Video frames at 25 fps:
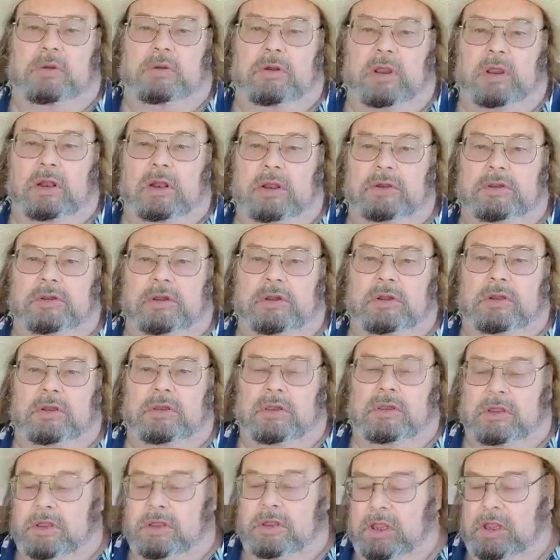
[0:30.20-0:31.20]
diligence is
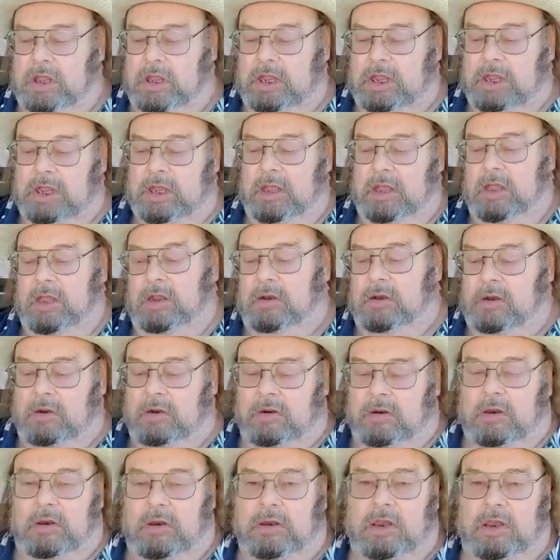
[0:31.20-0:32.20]
the key to
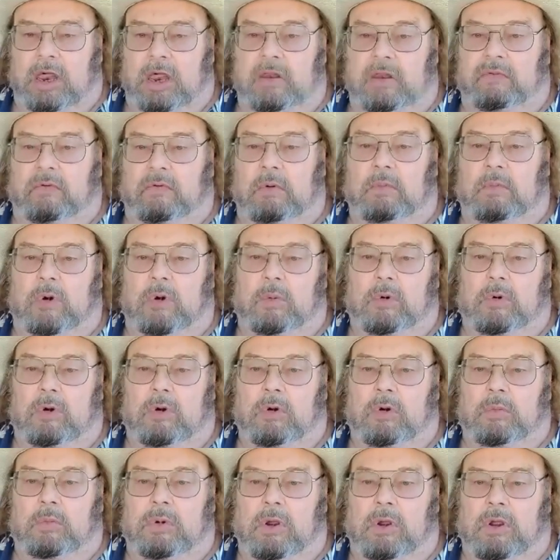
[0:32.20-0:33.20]
successful mobile
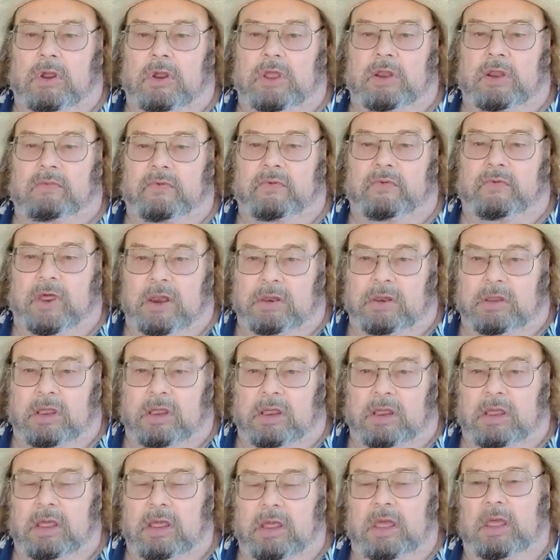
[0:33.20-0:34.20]
home park investing.
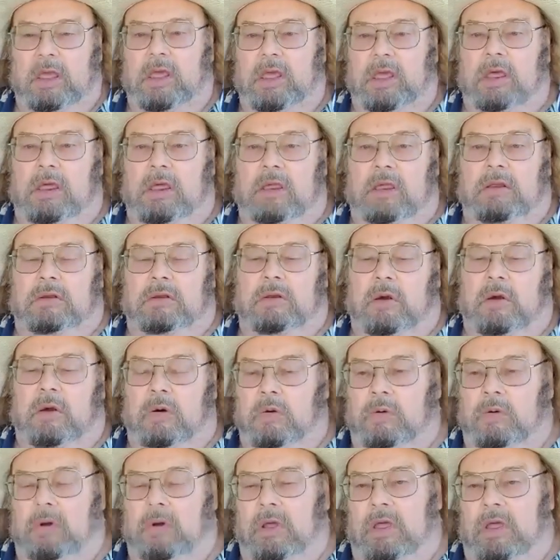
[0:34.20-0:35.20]

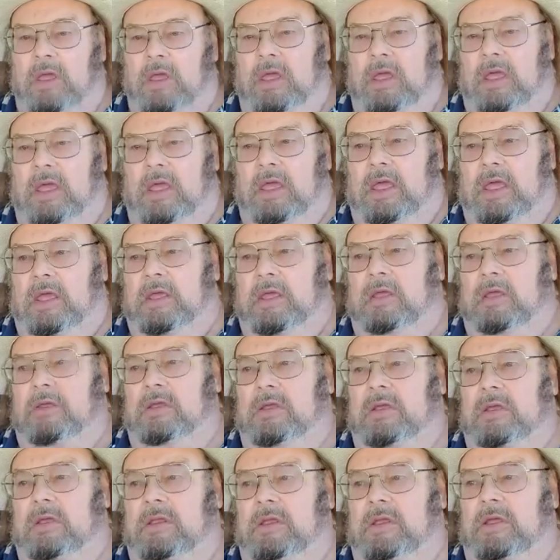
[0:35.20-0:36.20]
So,
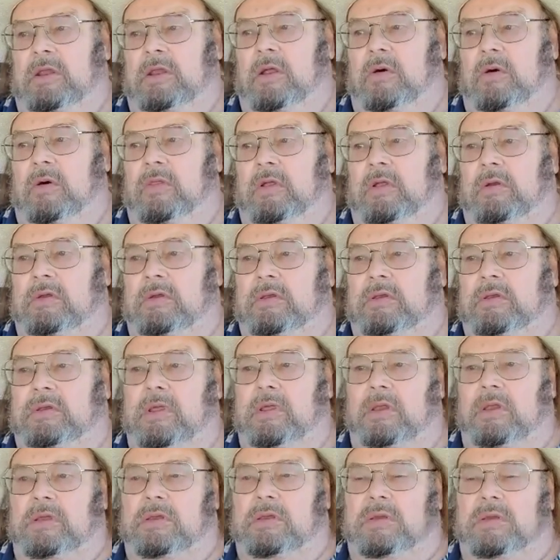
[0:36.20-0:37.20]
there's
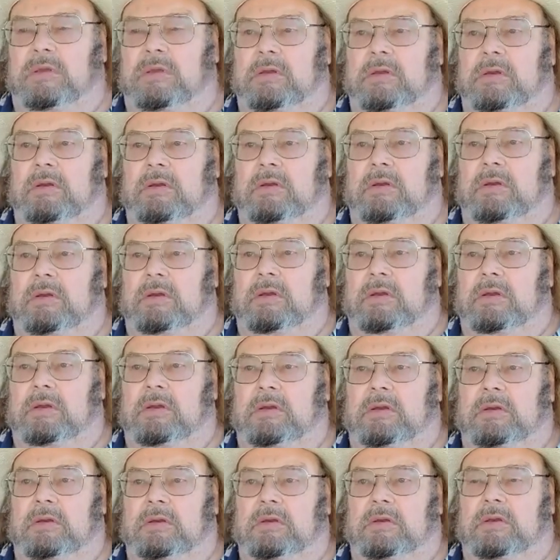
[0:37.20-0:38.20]
just
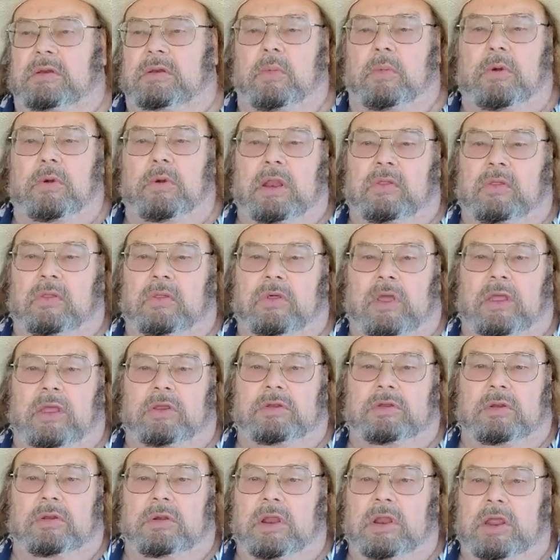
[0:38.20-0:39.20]
so many things
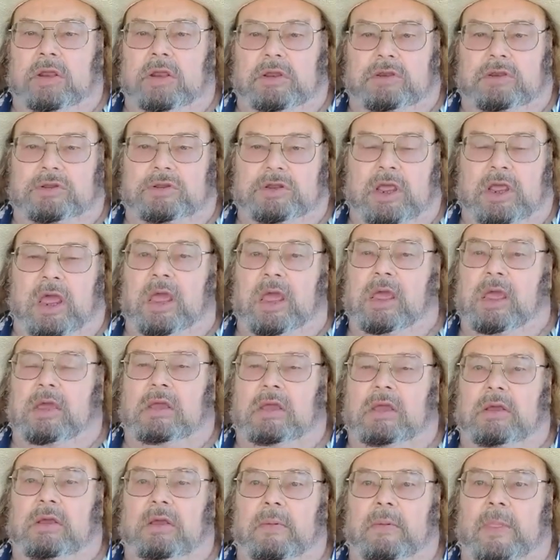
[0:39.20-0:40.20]
you need to check.
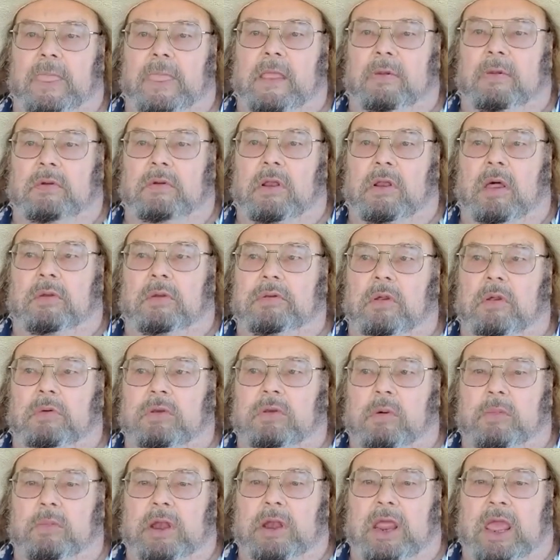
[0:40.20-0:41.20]
There's also so
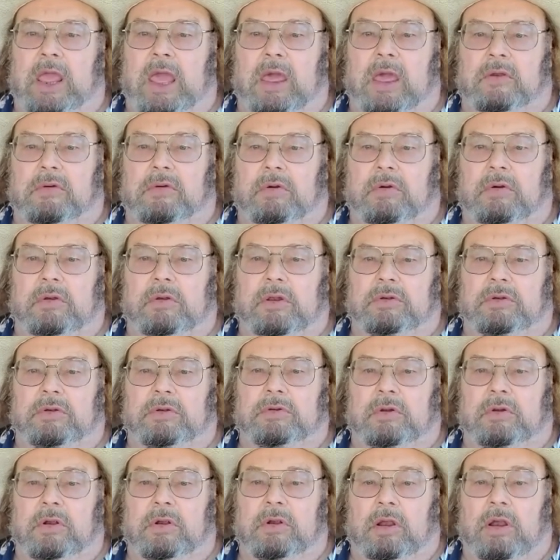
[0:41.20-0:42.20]
many answers that
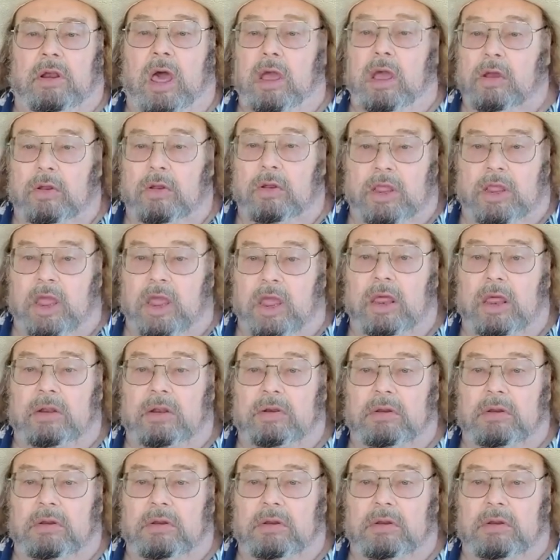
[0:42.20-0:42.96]
you're not going to get.